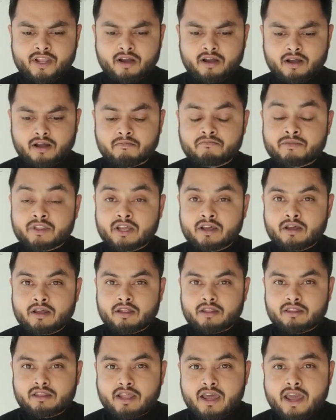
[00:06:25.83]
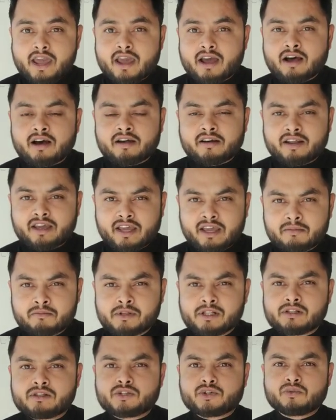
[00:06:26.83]
uh, they are
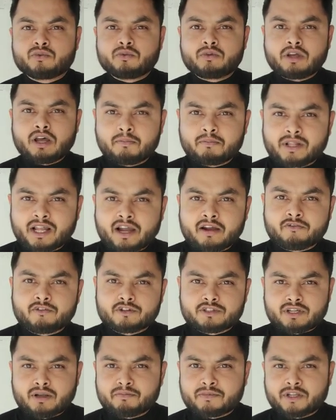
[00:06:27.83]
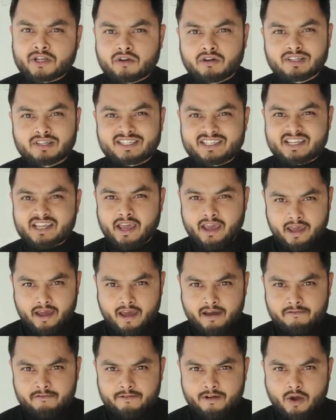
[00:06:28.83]
able to apply for something called
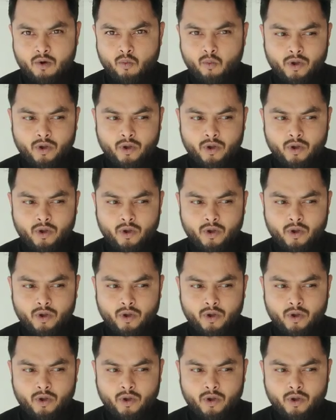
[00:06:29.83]
CAF,